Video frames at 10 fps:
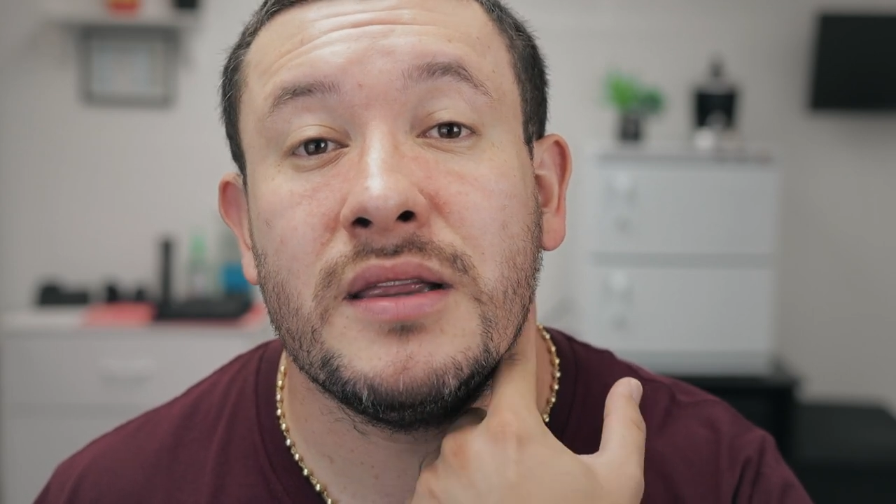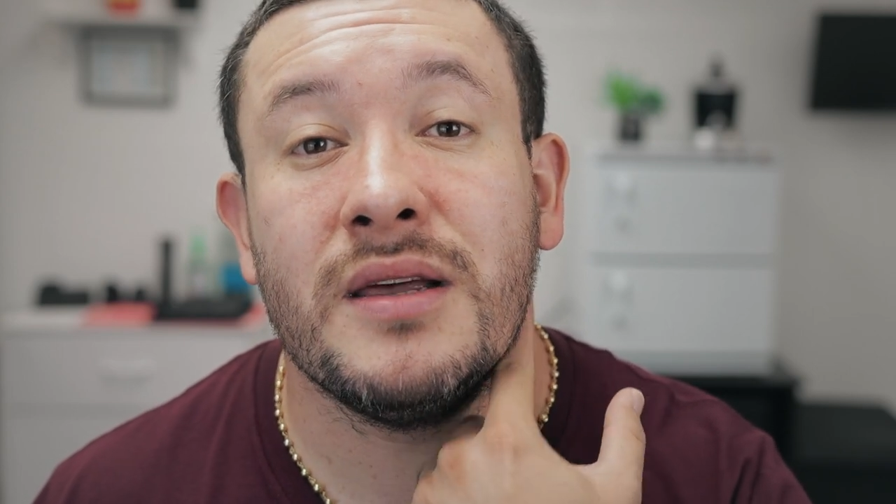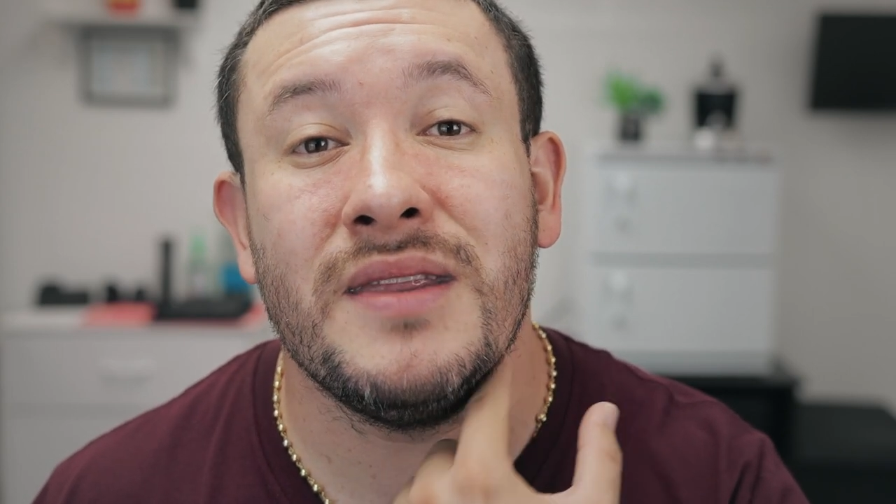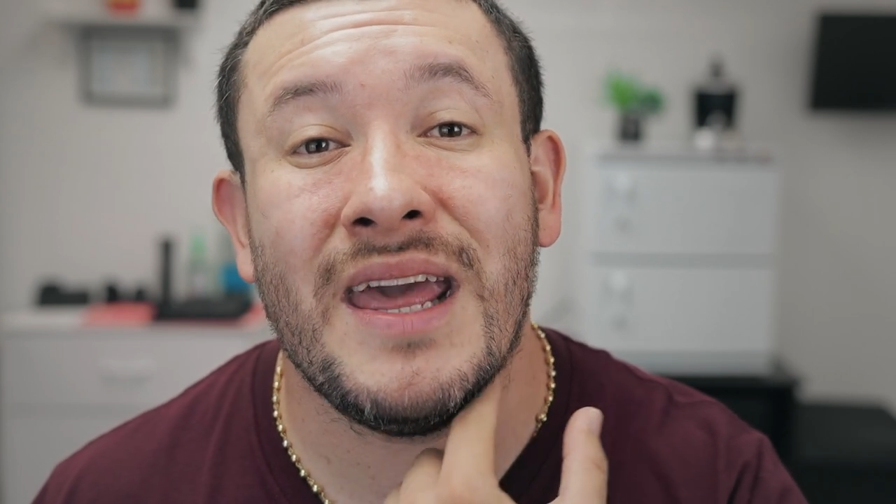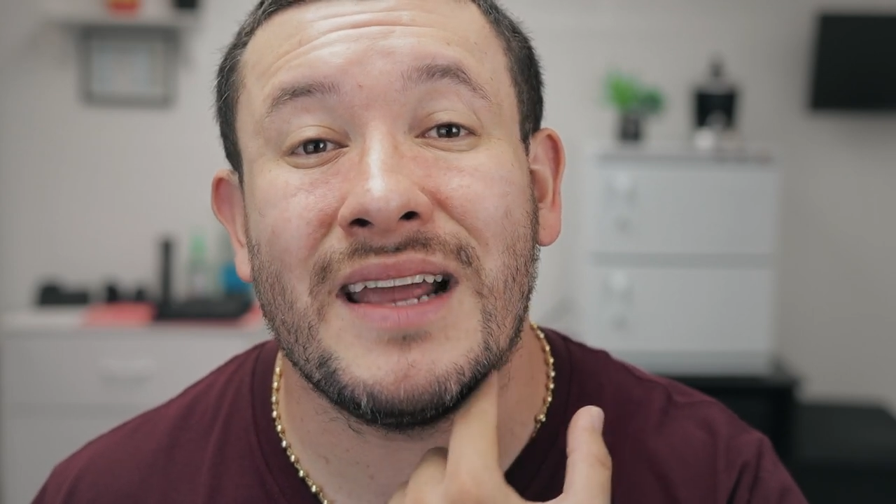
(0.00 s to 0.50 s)

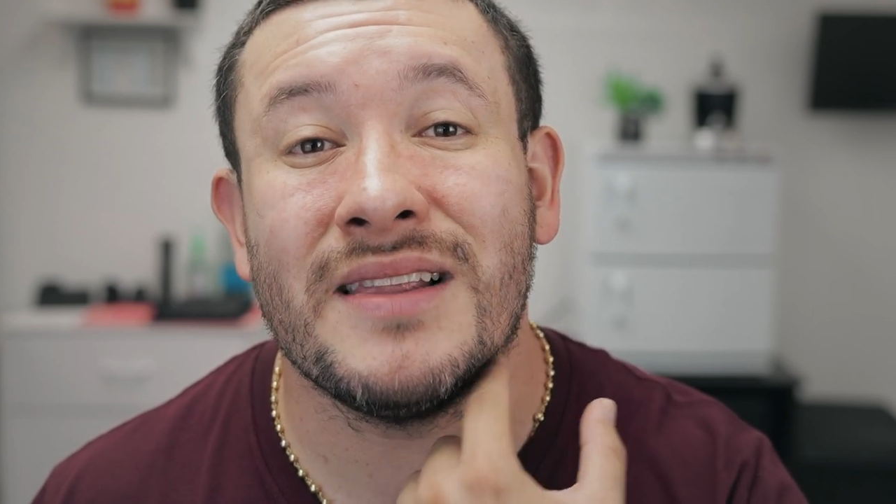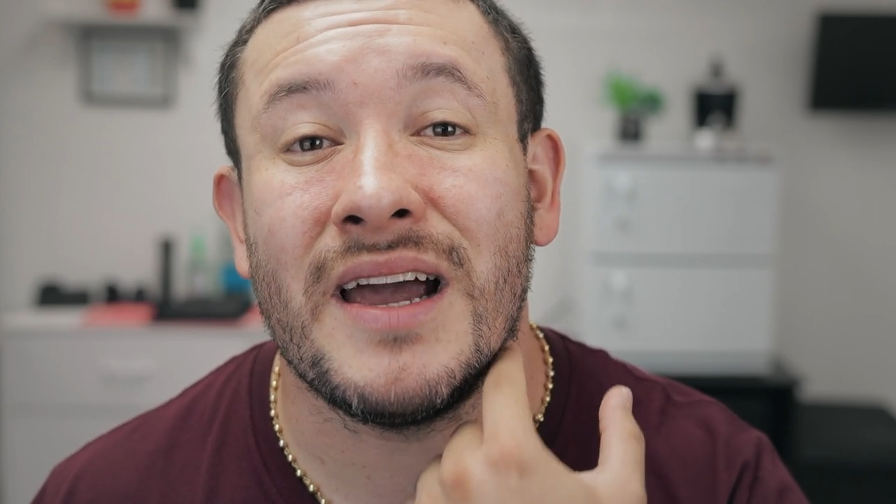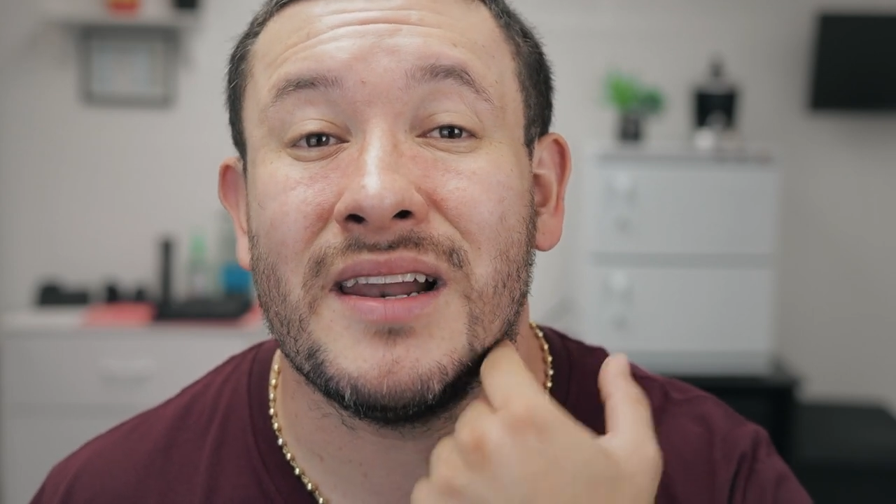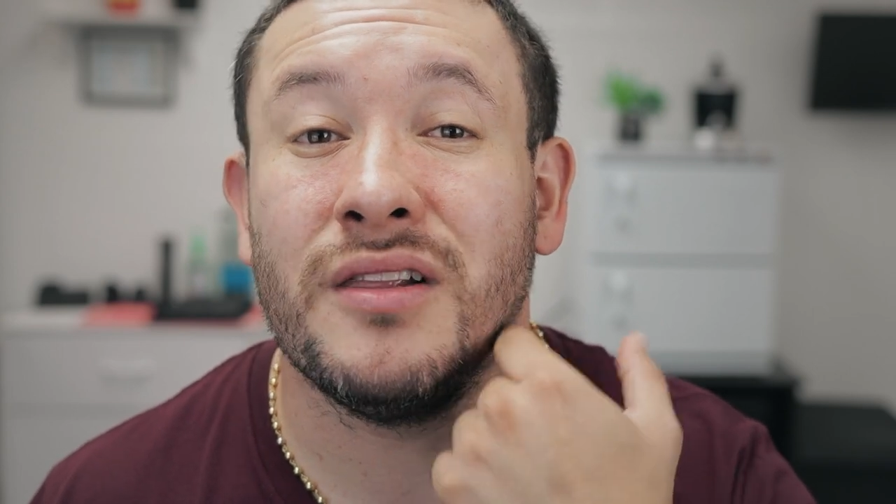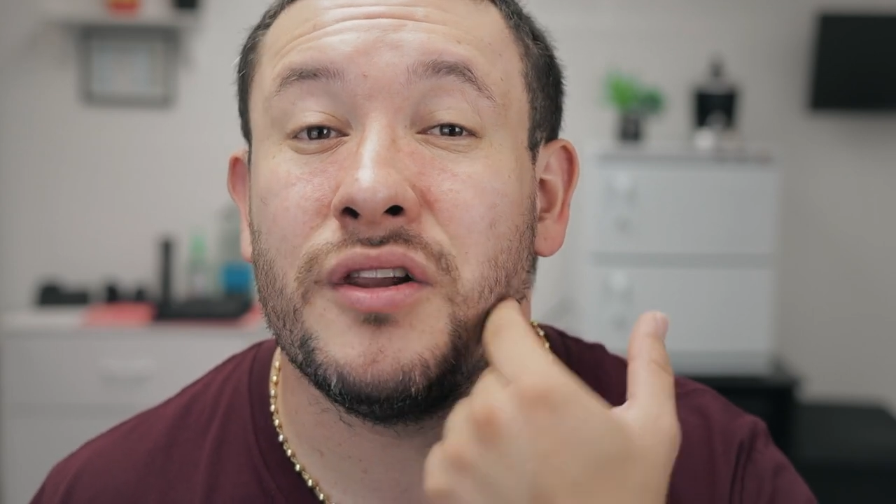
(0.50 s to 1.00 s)

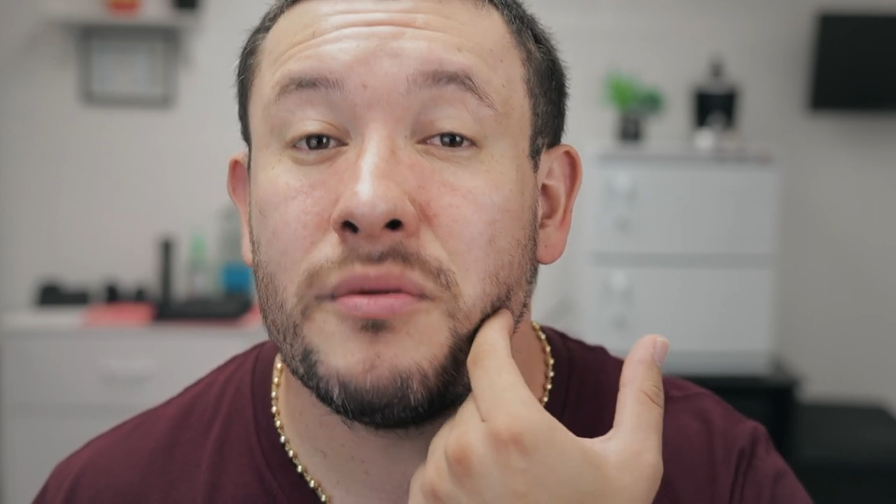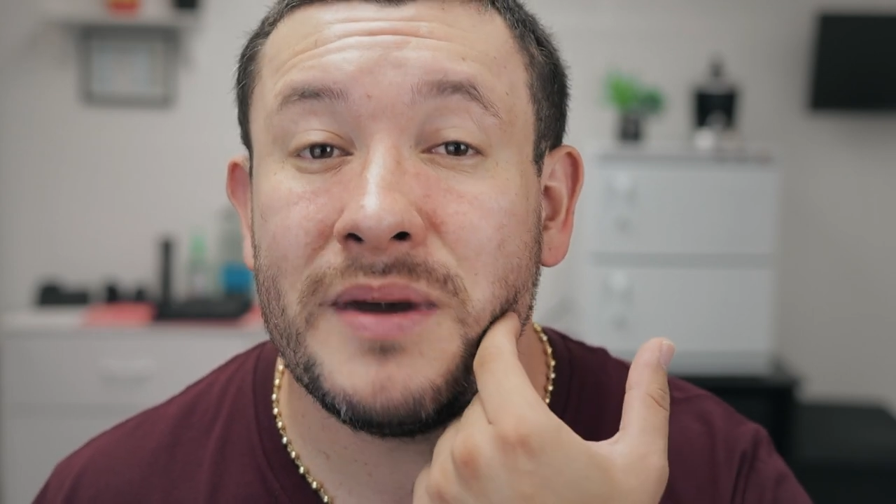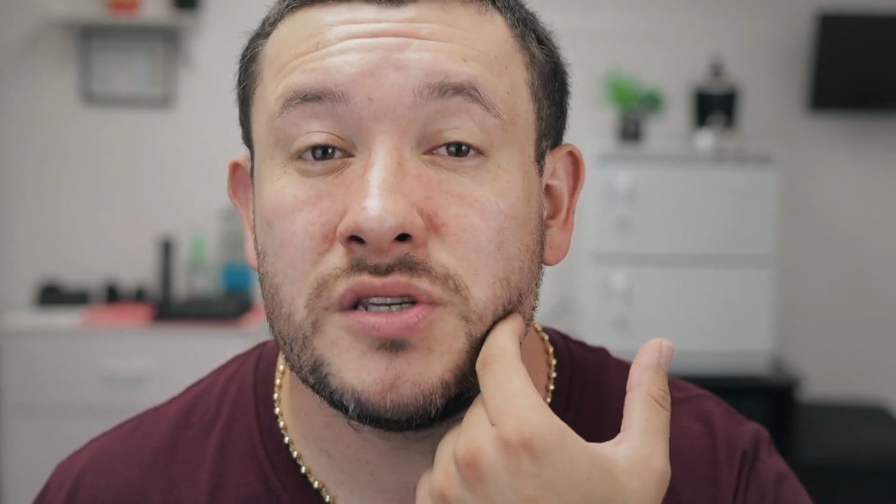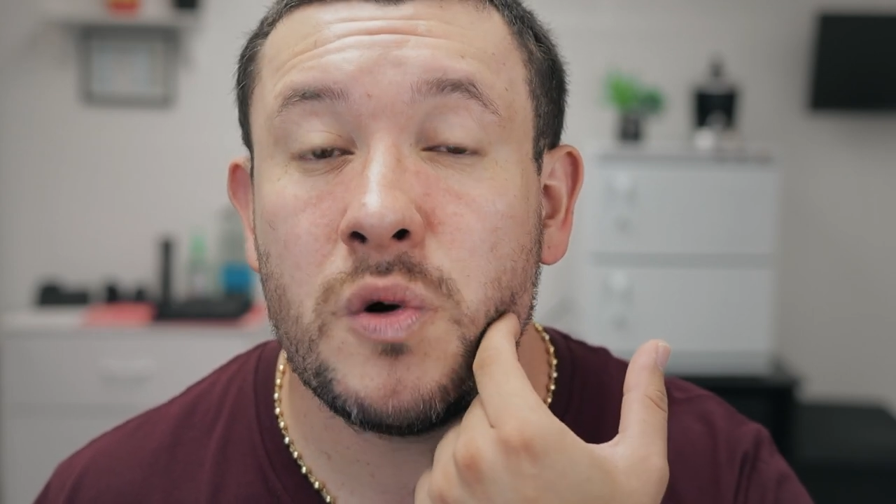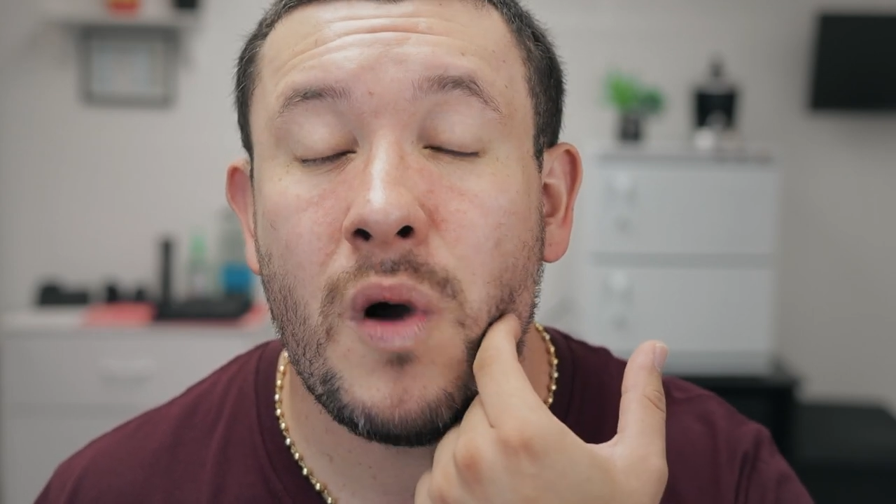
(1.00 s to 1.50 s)
neckline a little
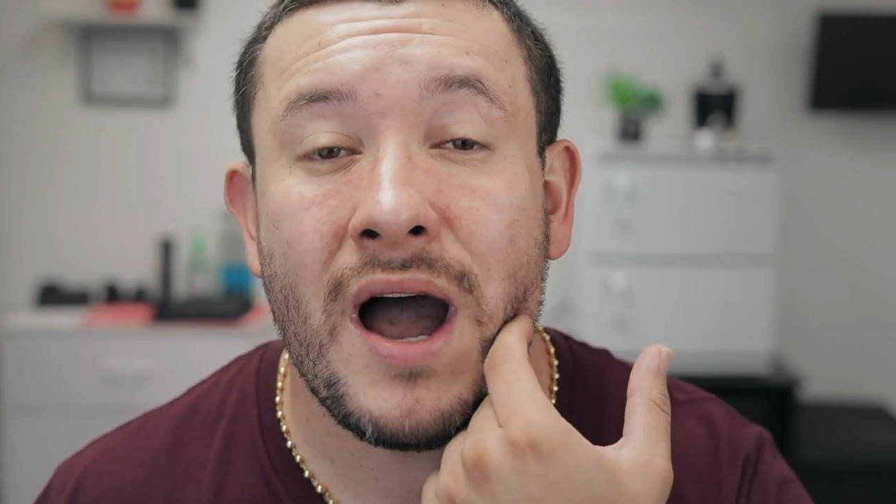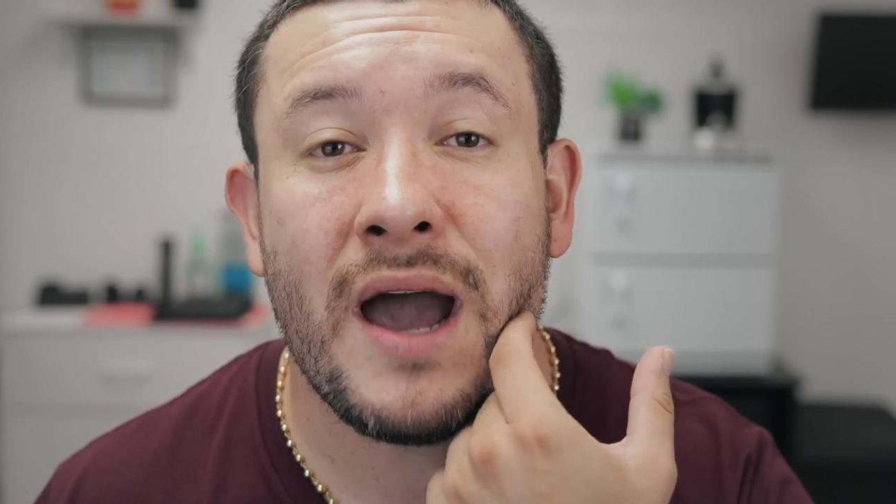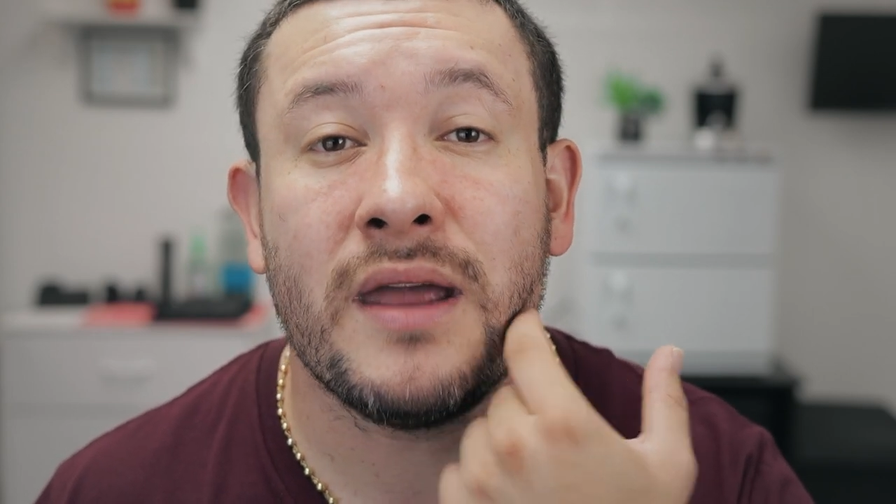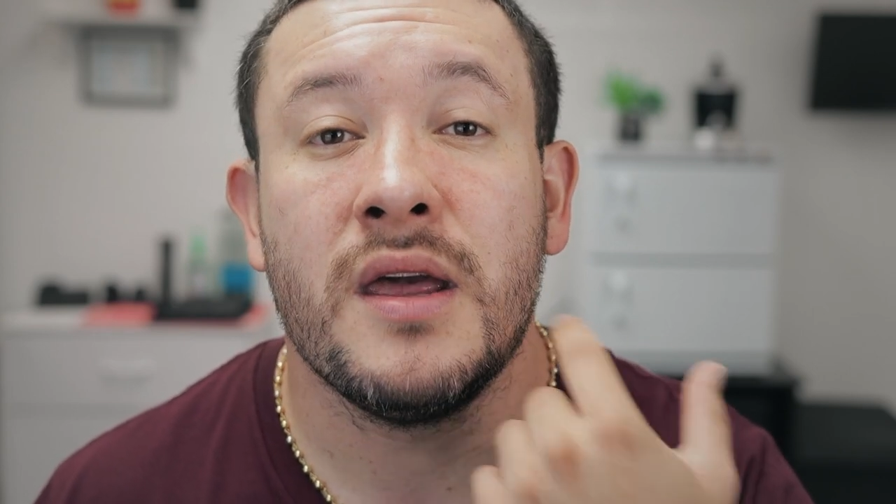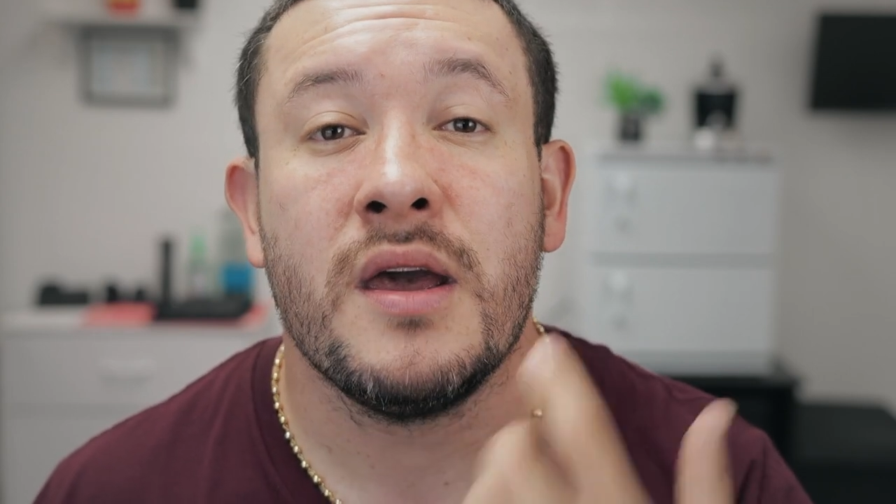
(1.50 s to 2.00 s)
bit too
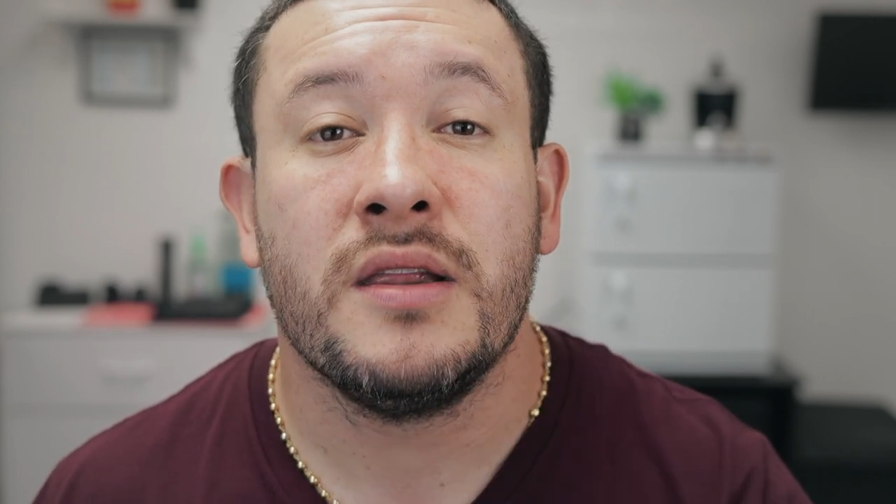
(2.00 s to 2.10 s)
high.